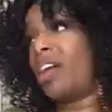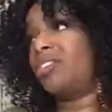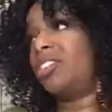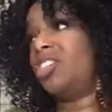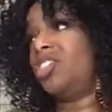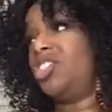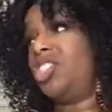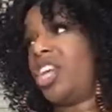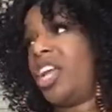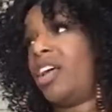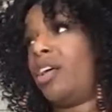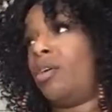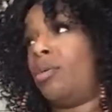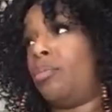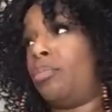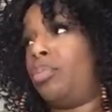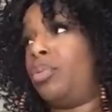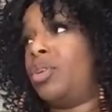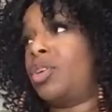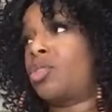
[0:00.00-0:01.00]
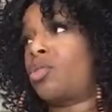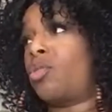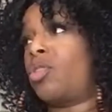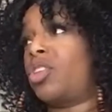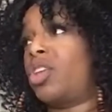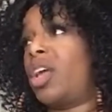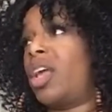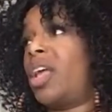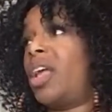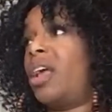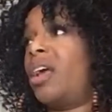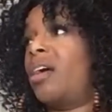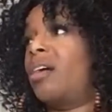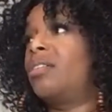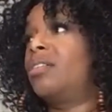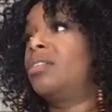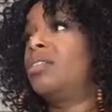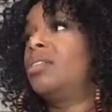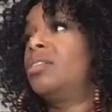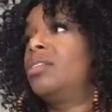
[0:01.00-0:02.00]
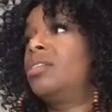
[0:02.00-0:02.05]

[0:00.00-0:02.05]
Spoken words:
out the gel and put it on your hair.